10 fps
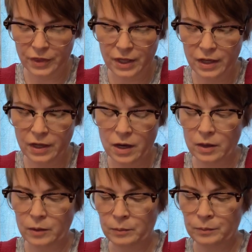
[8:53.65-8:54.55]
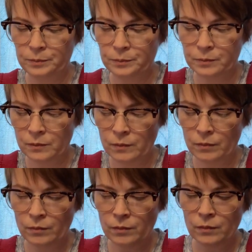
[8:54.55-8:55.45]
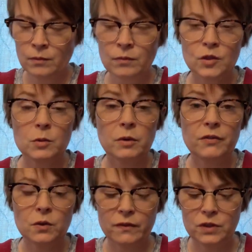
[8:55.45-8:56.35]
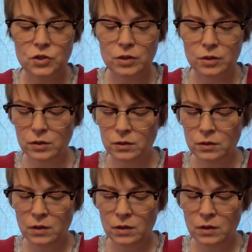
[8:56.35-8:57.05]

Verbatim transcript: the um, the review of the journal.